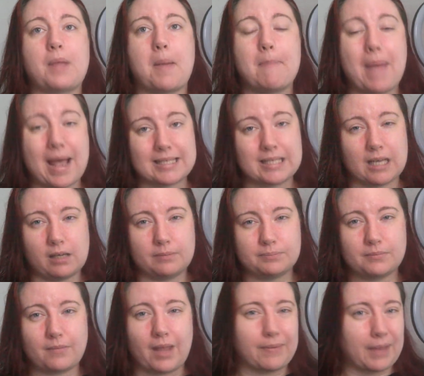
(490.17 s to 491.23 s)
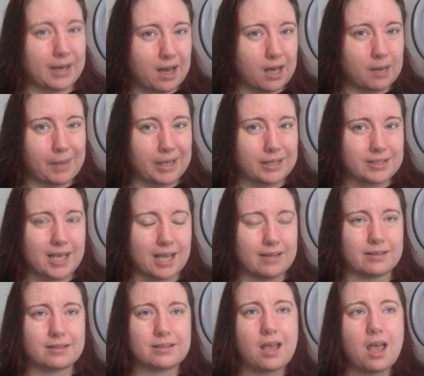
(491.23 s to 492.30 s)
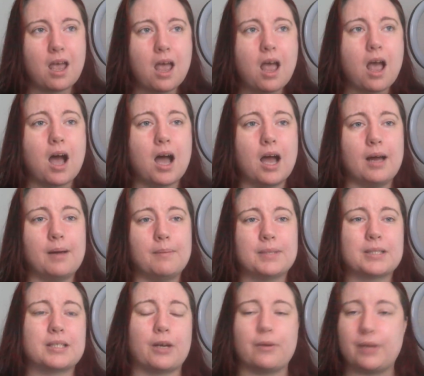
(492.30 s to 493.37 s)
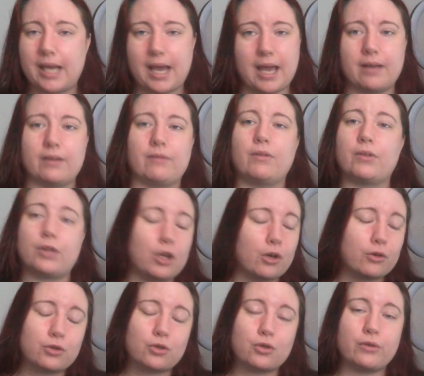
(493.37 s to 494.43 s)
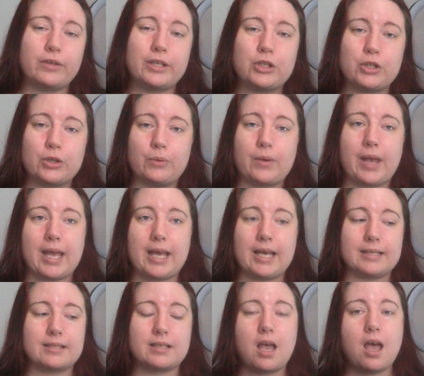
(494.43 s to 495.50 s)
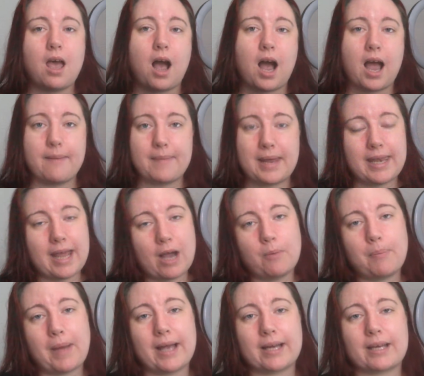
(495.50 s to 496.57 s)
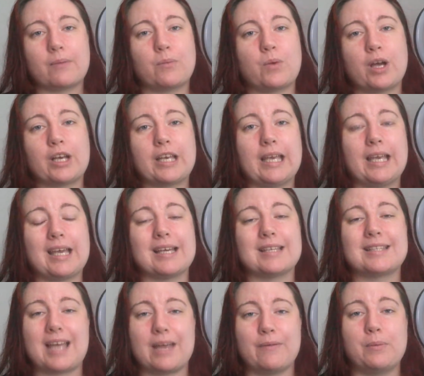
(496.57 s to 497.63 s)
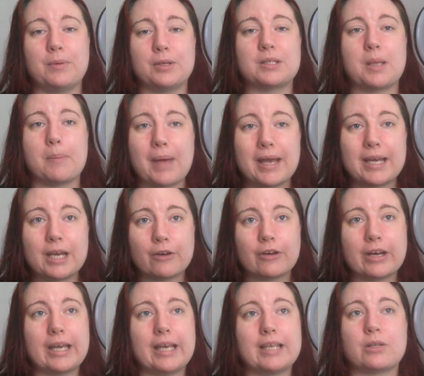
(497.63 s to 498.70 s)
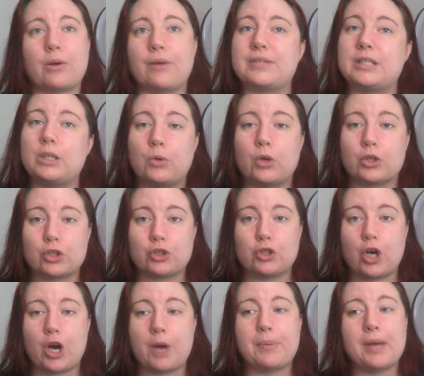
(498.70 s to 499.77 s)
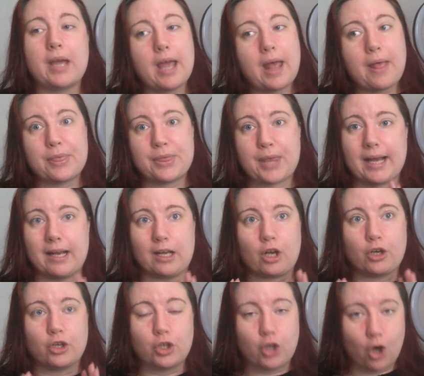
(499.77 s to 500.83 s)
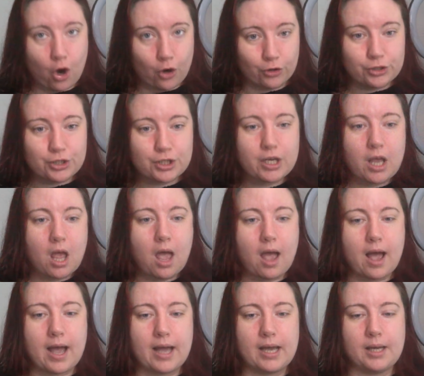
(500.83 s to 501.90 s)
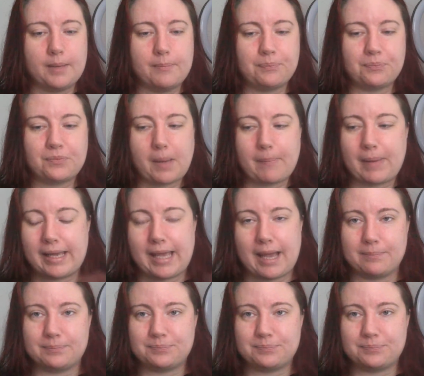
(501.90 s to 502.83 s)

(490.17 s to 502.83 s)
better, if that kind of makes sense. So yeah, the long story short is I'm now back working at David Wood's Bakery, so I've still got a job, thank God. But yeah,